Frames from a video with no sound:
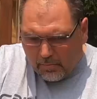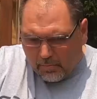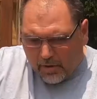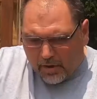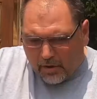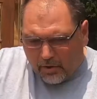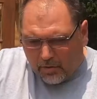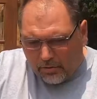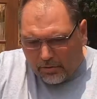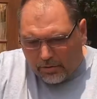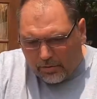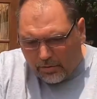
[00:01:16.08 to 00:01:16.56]
So
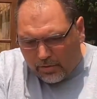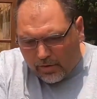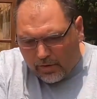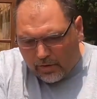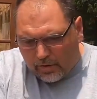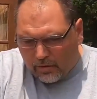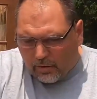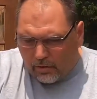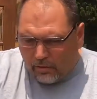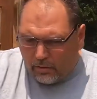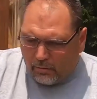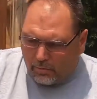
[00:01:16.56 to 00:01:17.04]
go through
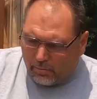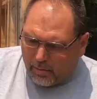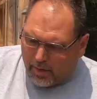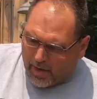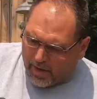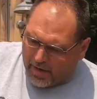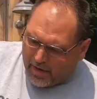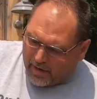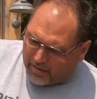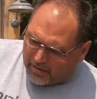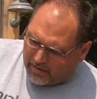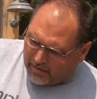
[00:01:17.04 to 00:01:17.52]
your whole
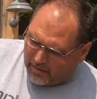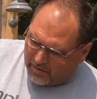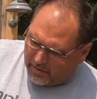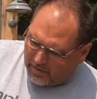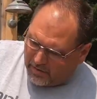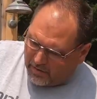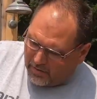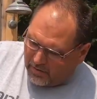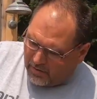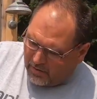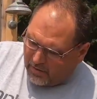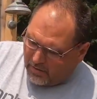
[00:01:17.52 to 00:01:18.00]
box,
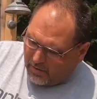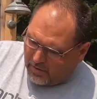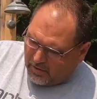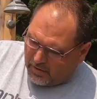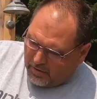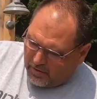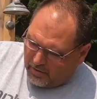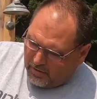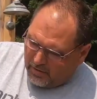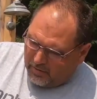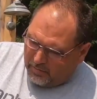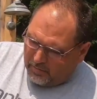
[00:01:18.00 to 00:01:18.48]

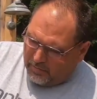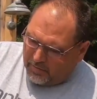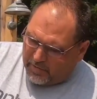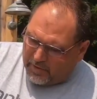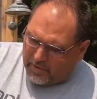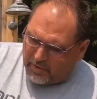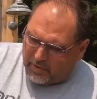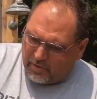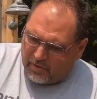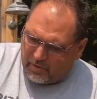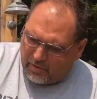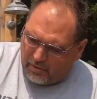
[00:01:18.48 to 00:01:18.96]

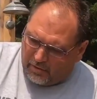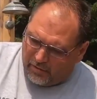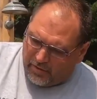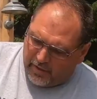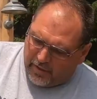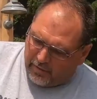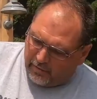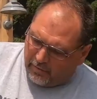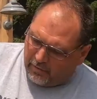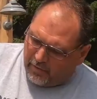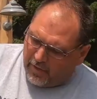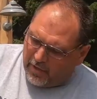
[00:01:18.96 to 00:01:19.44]
just
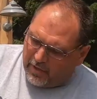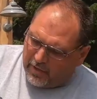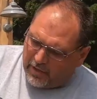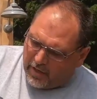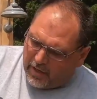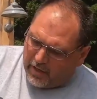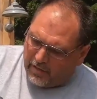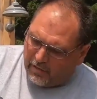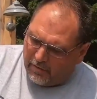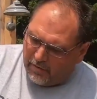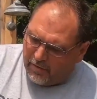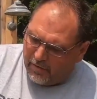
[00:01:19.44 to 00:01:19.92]
clean it right
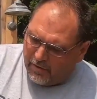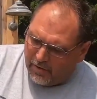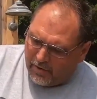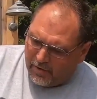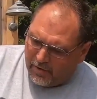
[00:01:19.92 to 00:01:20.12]
down.